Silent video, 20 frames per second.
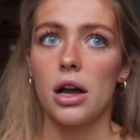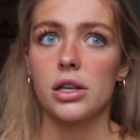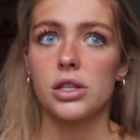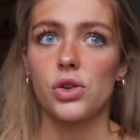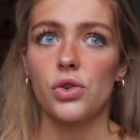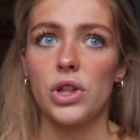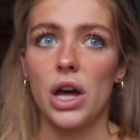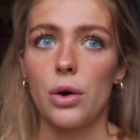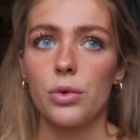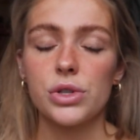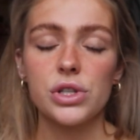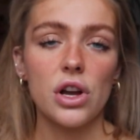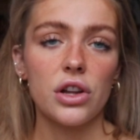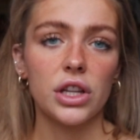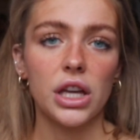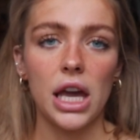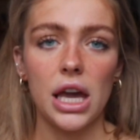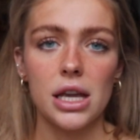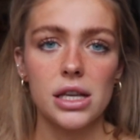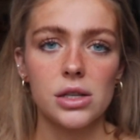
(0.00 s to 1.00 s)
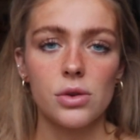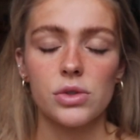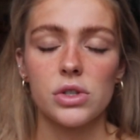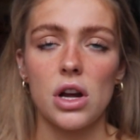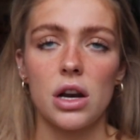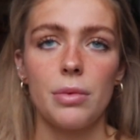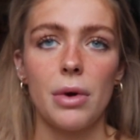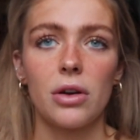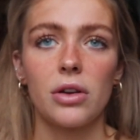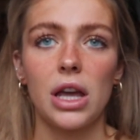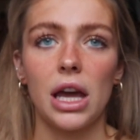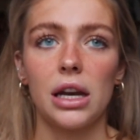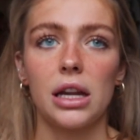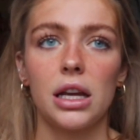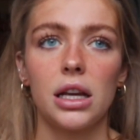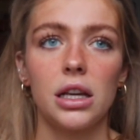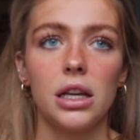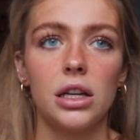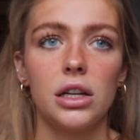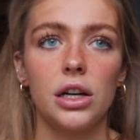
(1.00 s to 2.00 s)
So that was not the case. It was not about
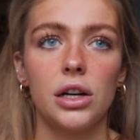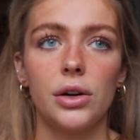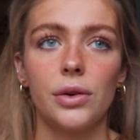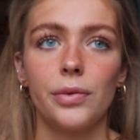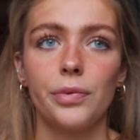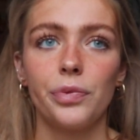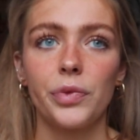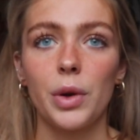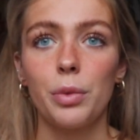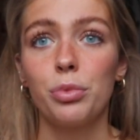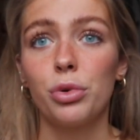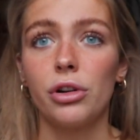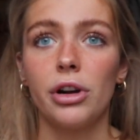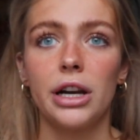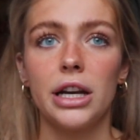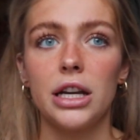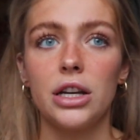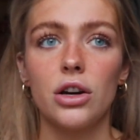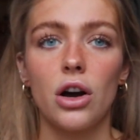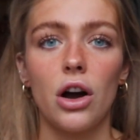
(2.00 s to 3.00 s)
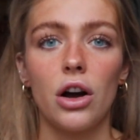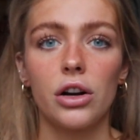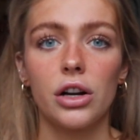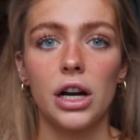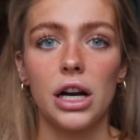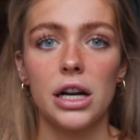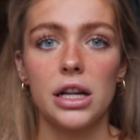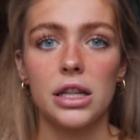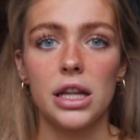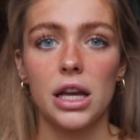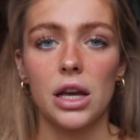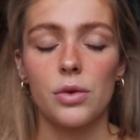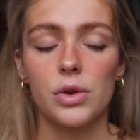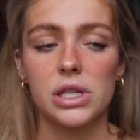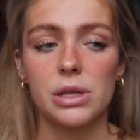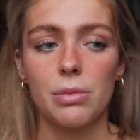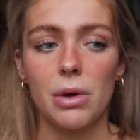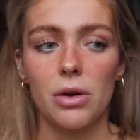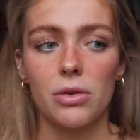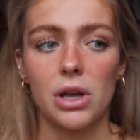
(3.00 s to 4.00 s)
getting, you know, a pretty dog or anything. It
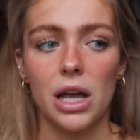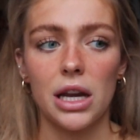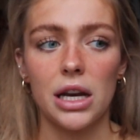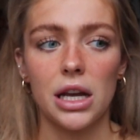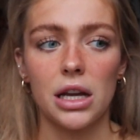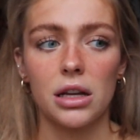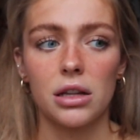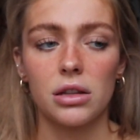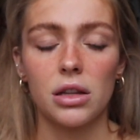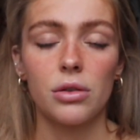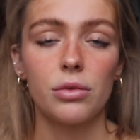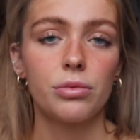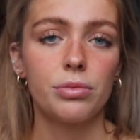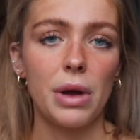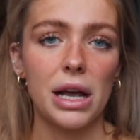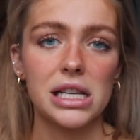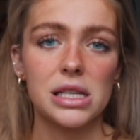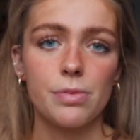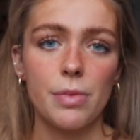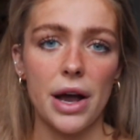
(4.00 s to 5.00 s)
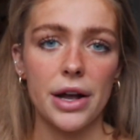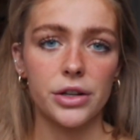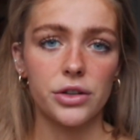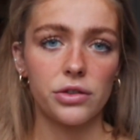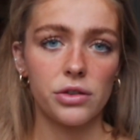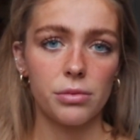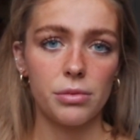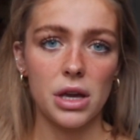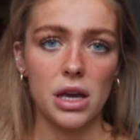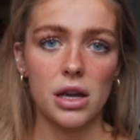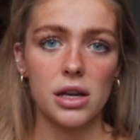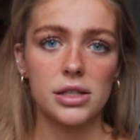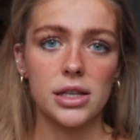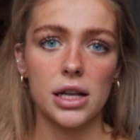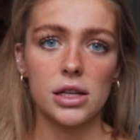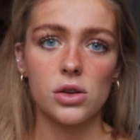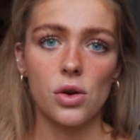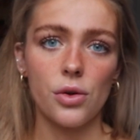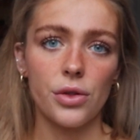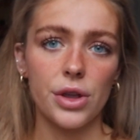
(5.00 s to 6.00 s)
was about getting the best match for me, because
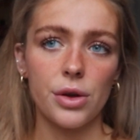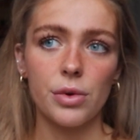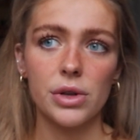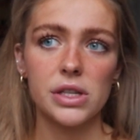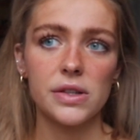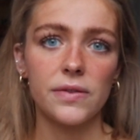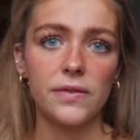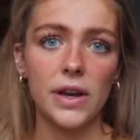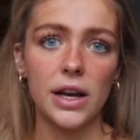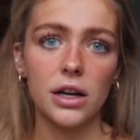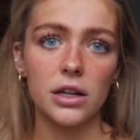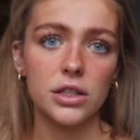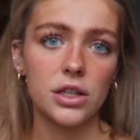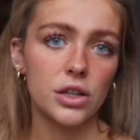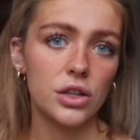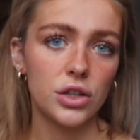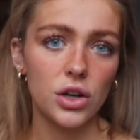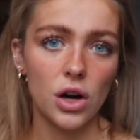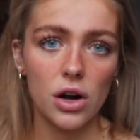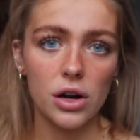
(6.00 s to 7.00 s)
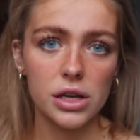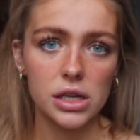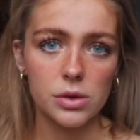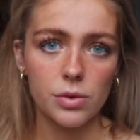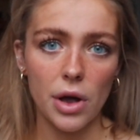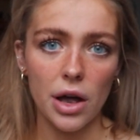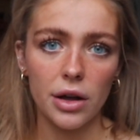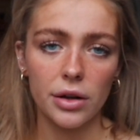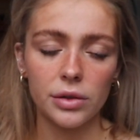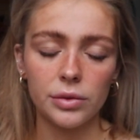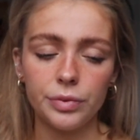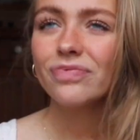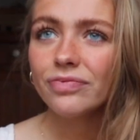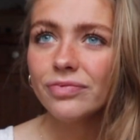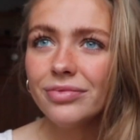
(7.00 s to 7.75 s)
that's only what's fair to the dog as well.